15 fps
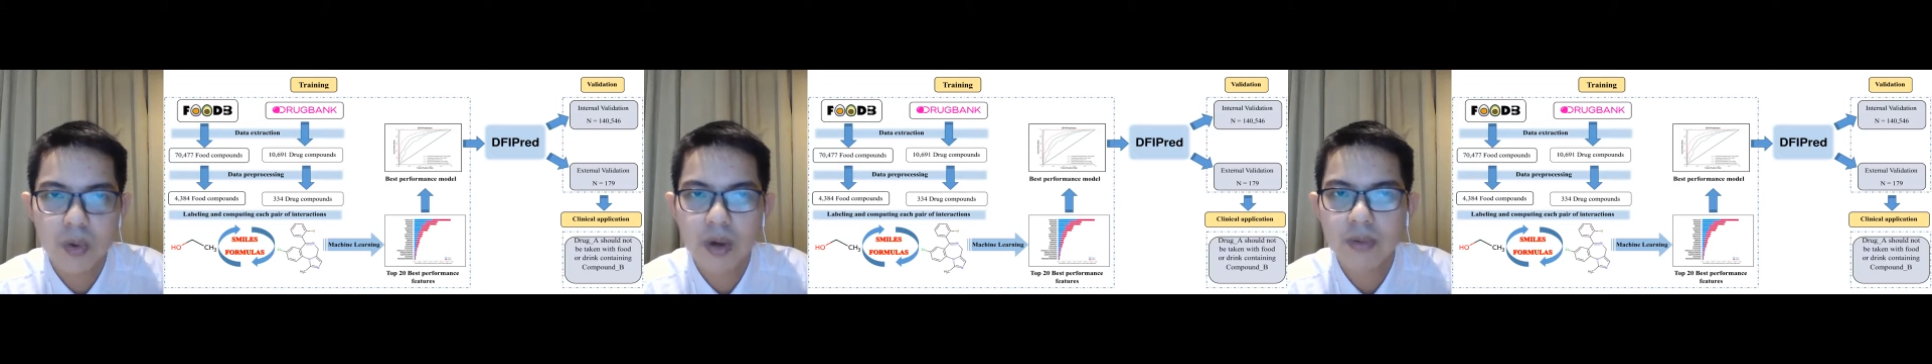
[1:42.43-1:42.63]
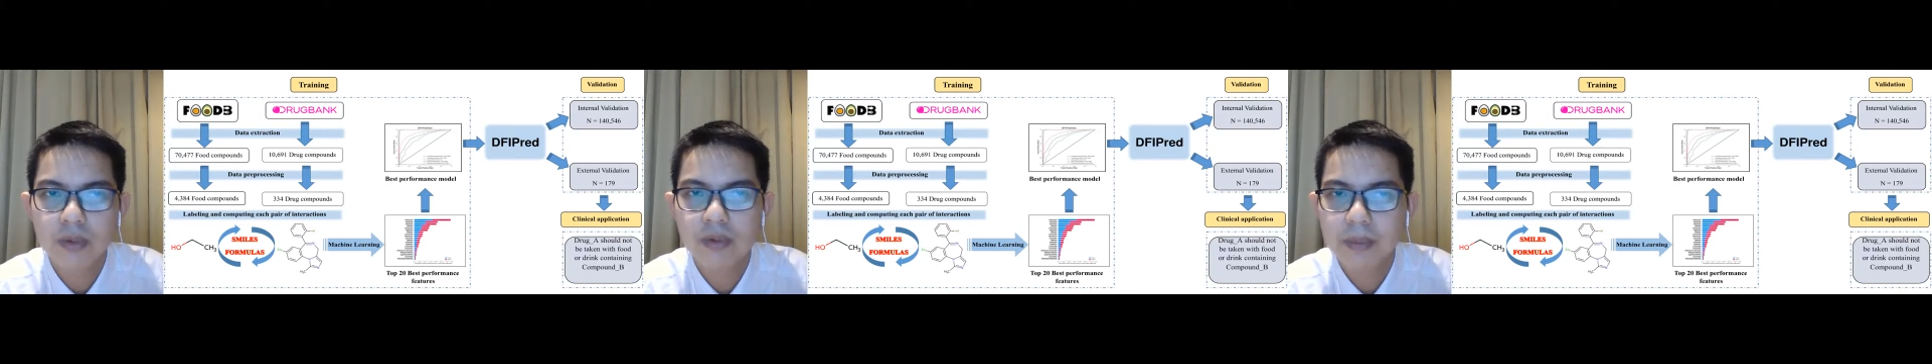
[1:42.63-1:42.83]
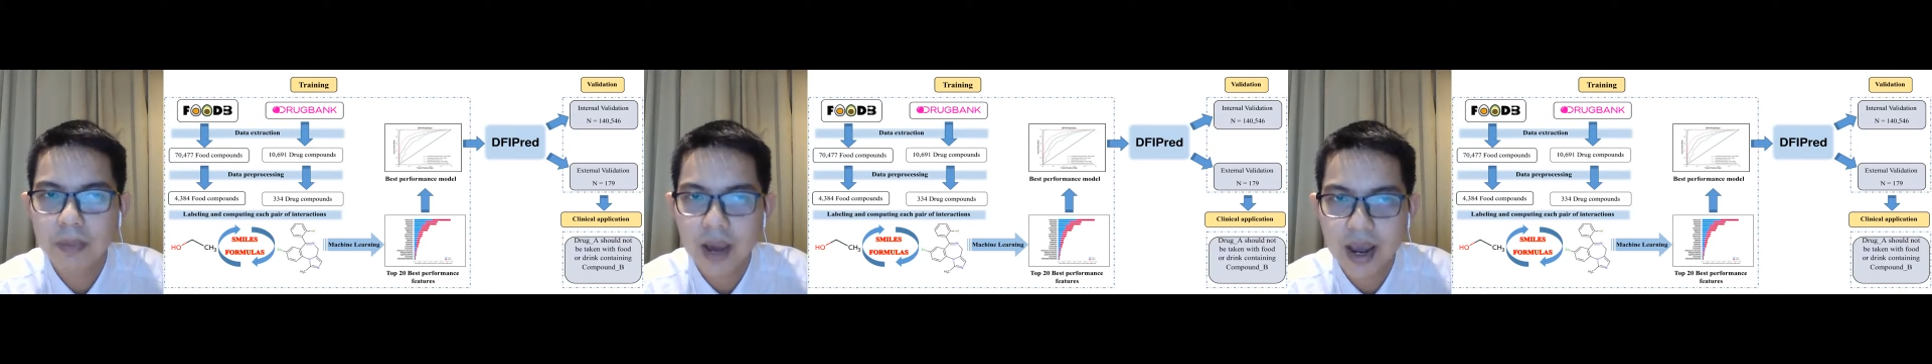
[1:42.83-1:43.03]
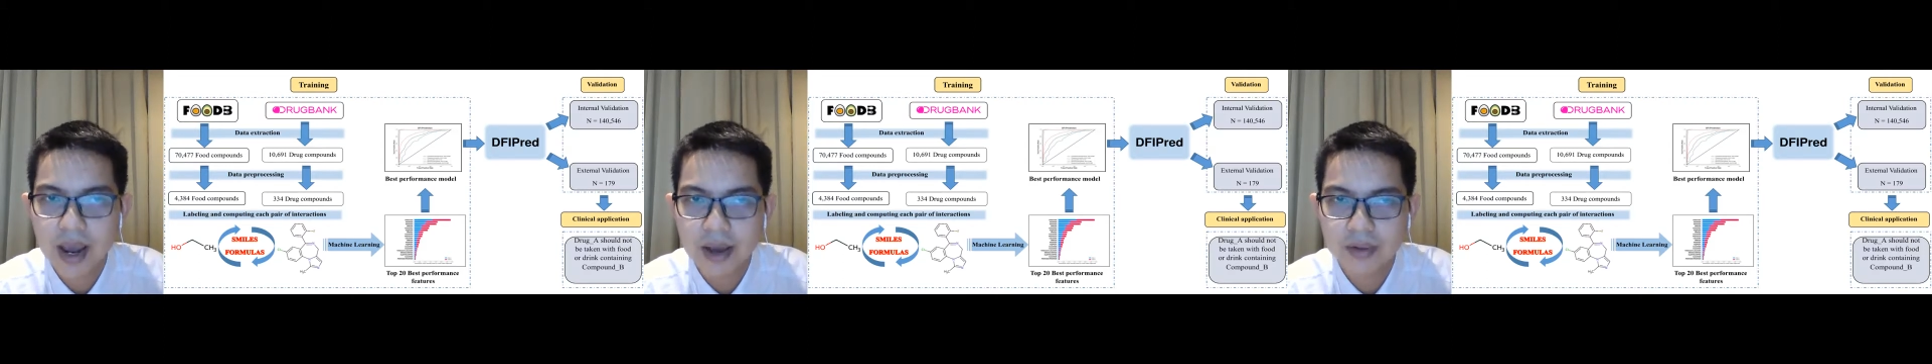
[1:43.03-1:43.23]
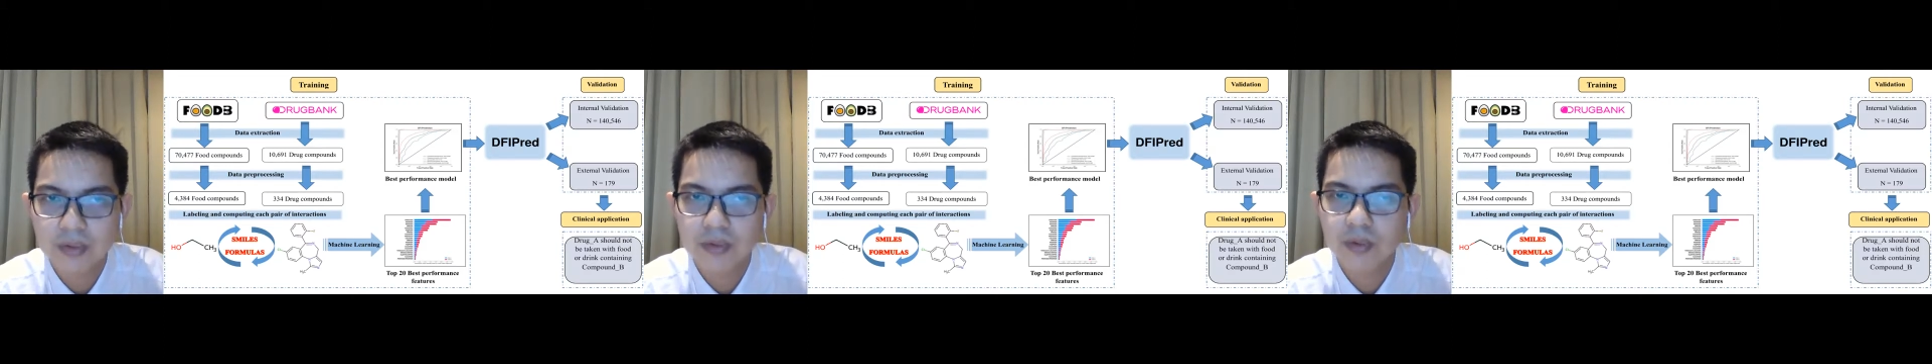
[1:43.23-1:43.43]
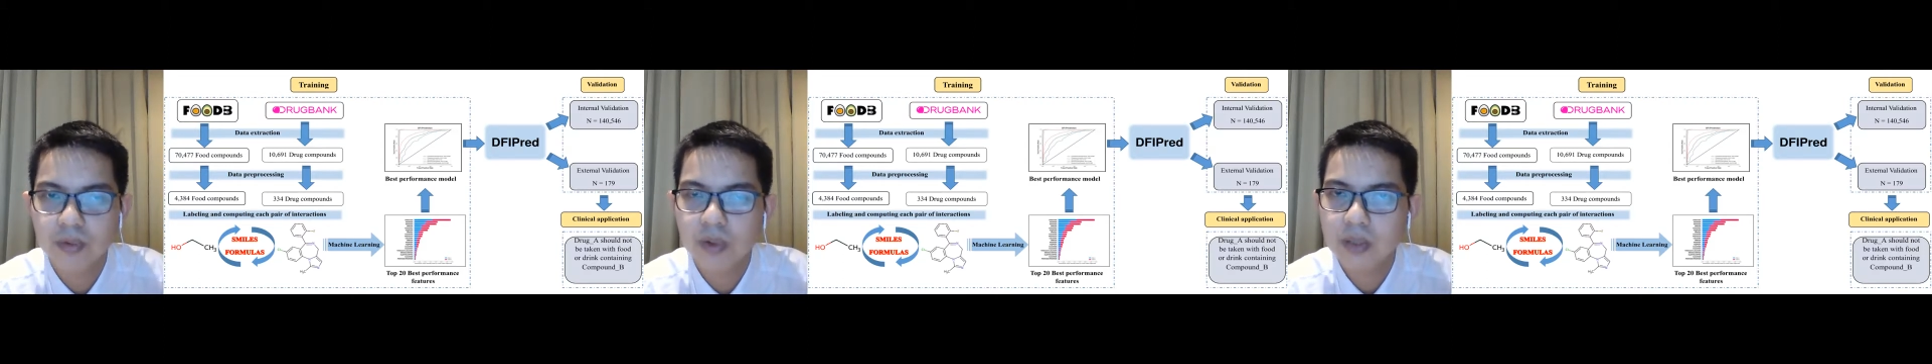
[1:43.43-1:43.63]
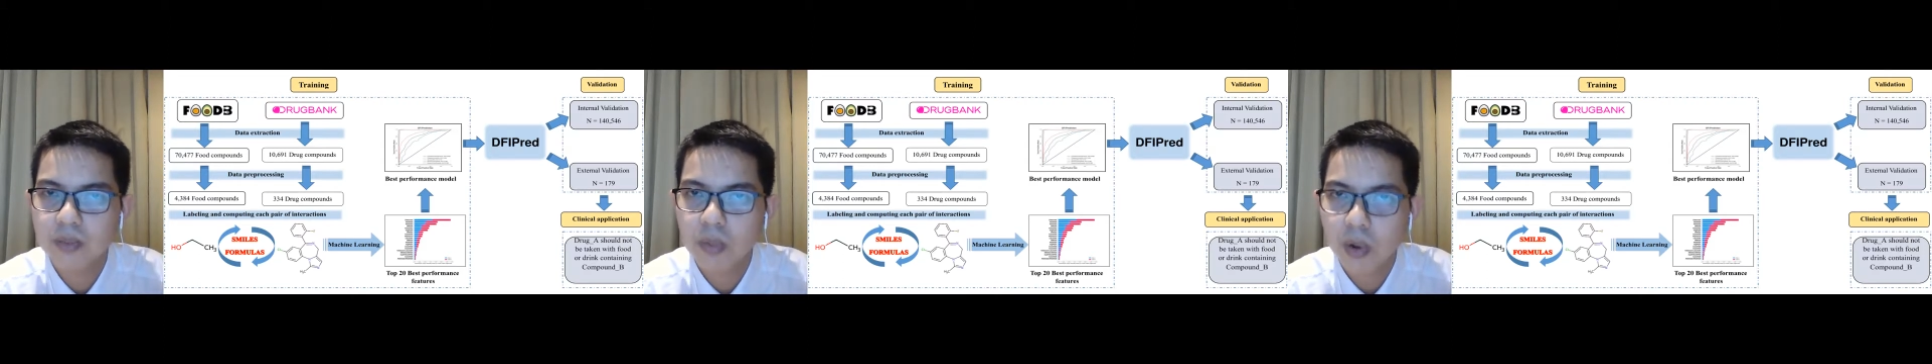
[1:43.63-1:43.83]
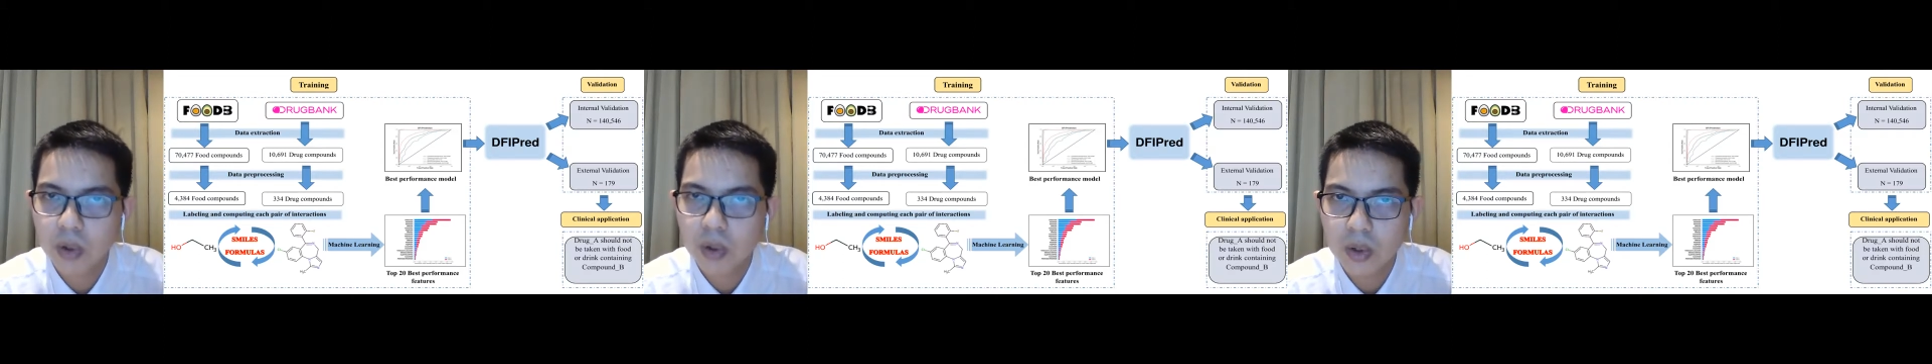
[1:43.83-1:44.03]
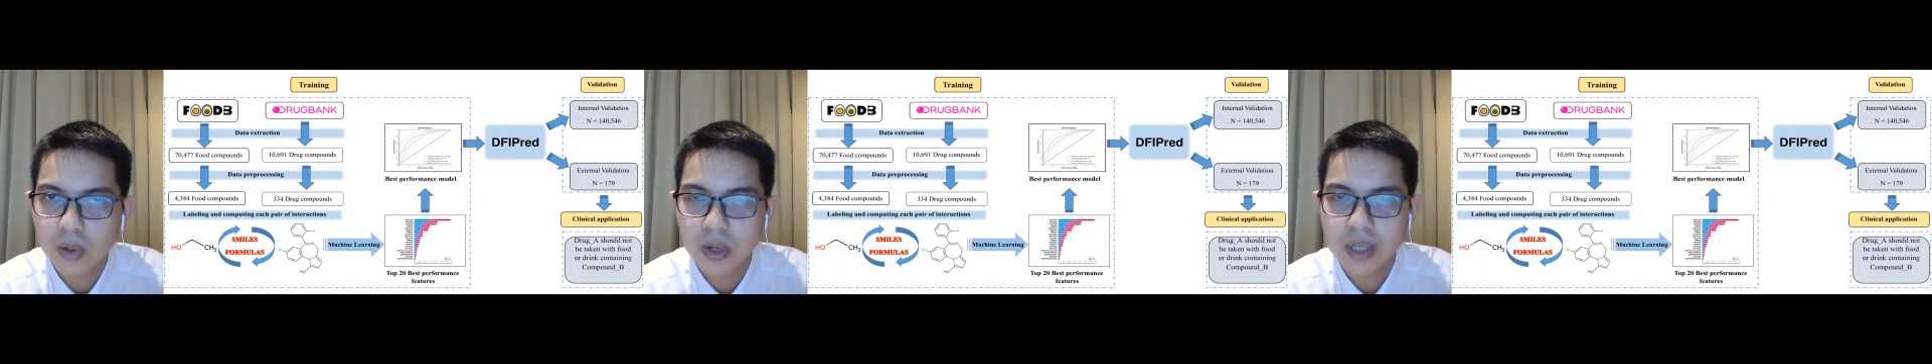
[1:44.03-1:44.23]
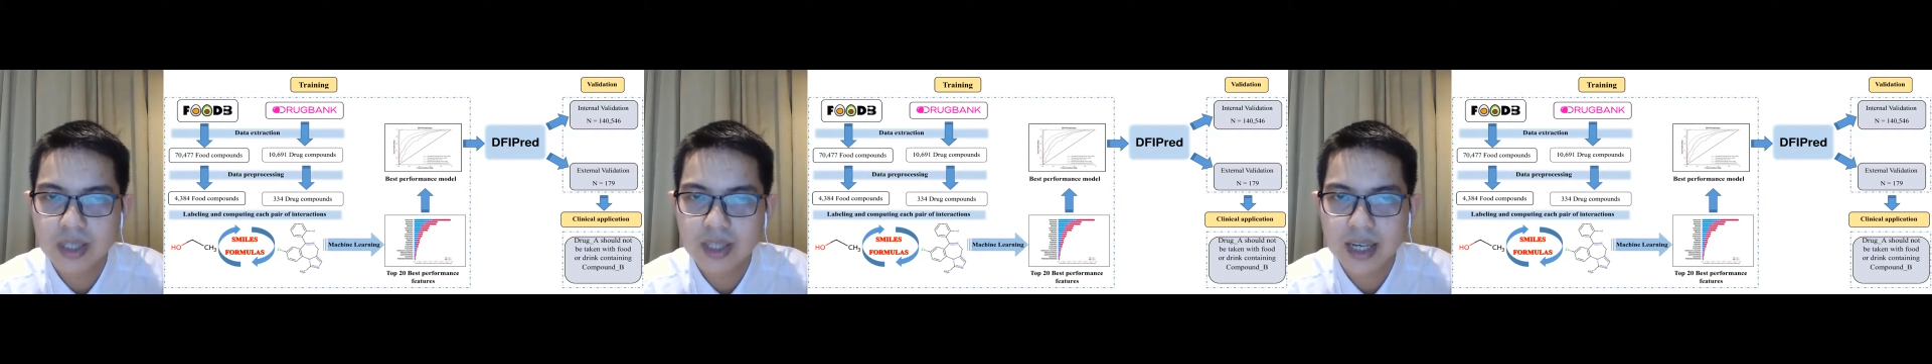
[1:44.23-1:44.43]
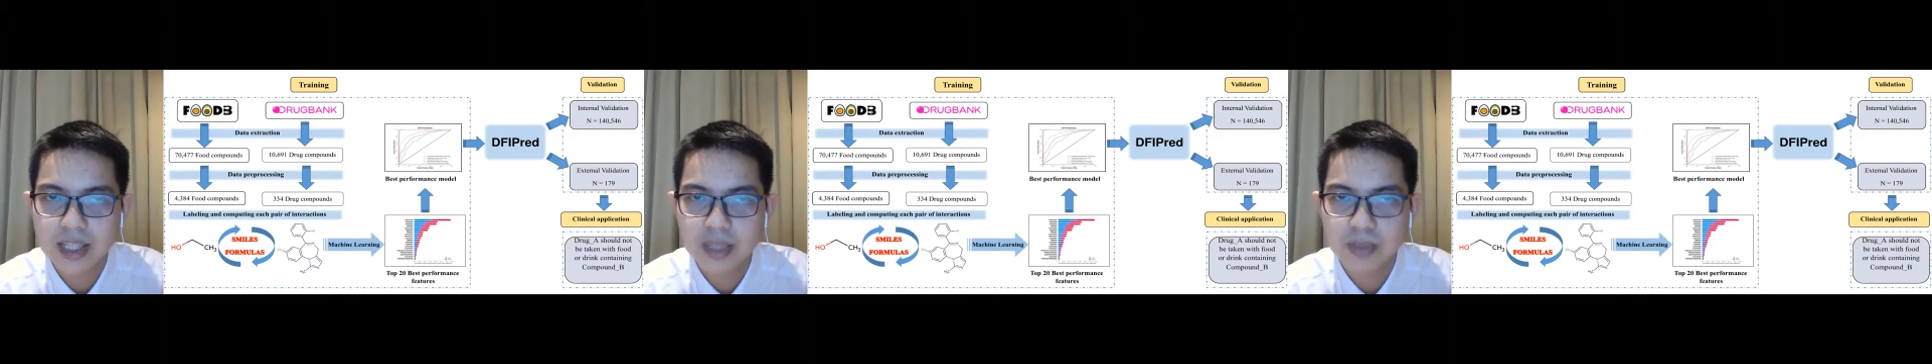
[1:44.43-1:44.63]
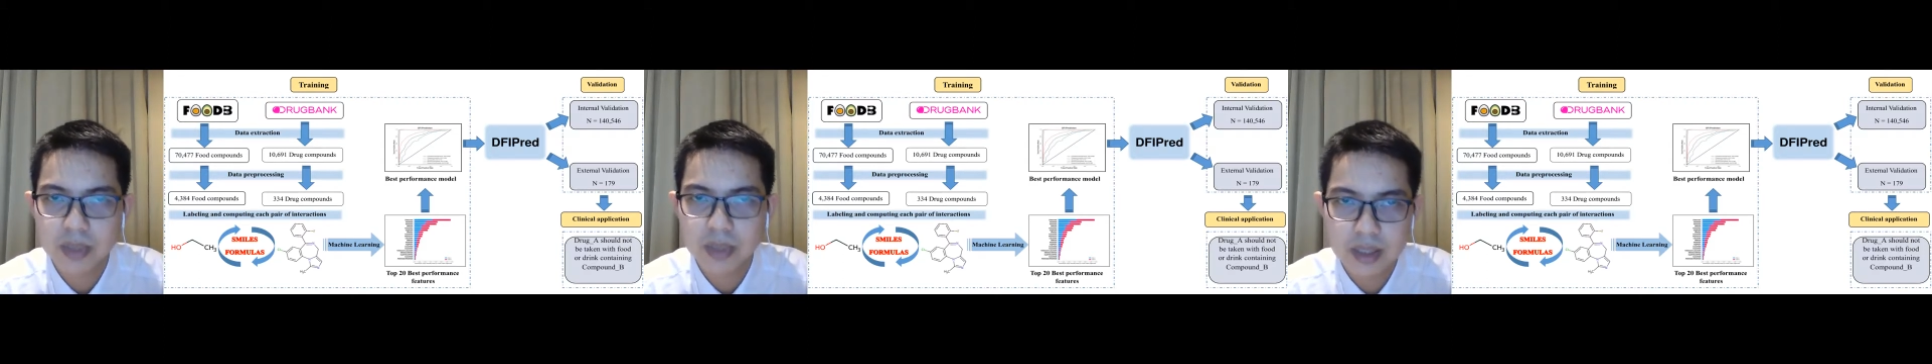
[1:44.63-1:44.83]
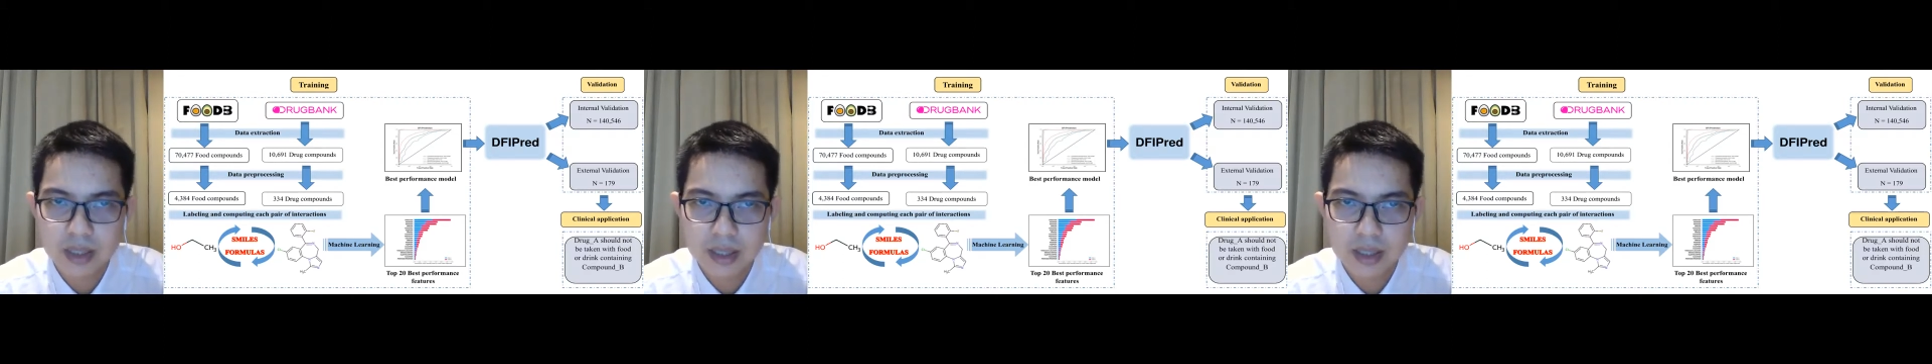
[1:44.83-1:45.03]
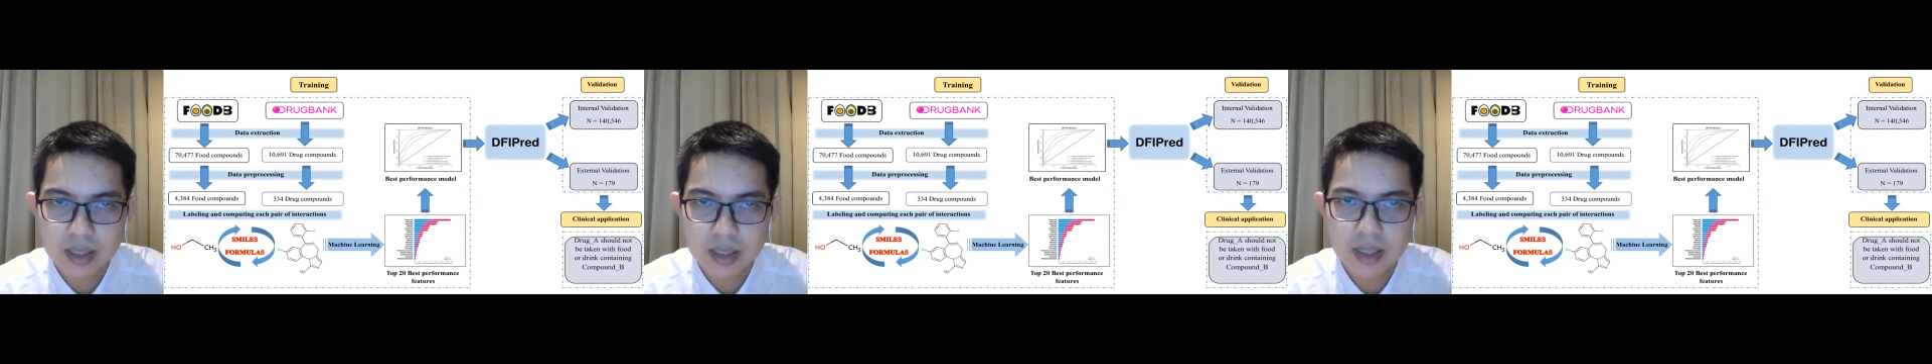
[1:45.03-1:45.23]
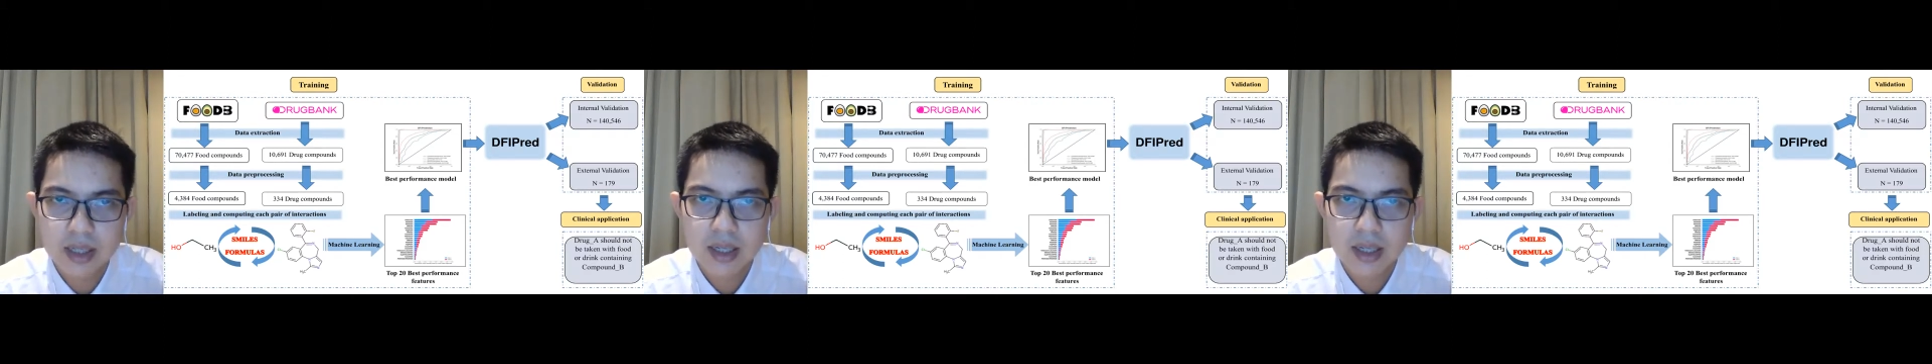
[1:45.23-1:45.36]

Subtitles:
were prepared for the model assessment.